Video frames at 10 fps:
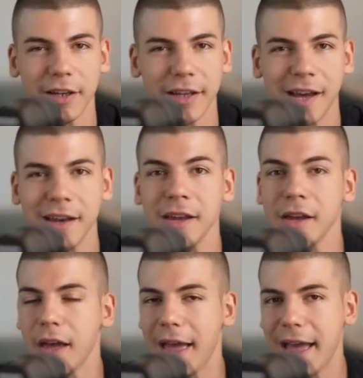like that.
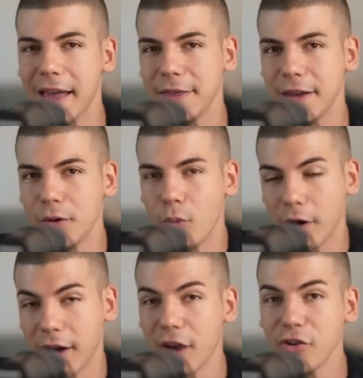And then
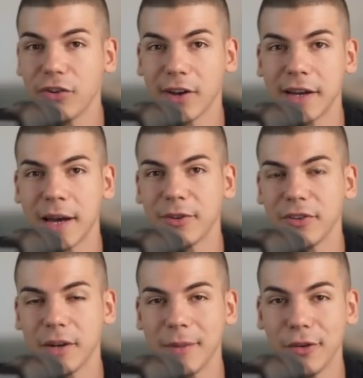100 signups
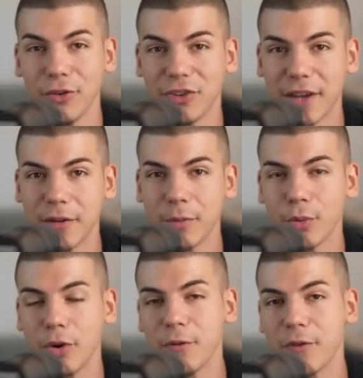is gonna make you
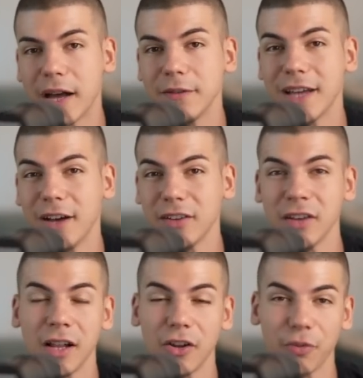
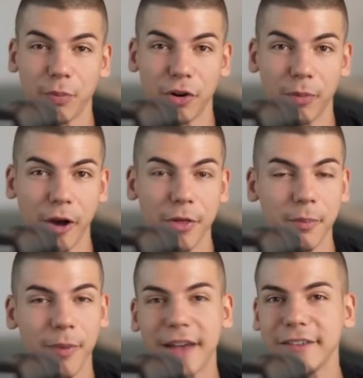$7,500 per month
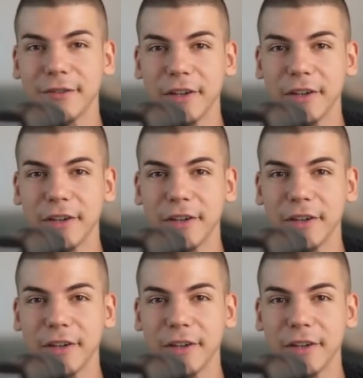in passive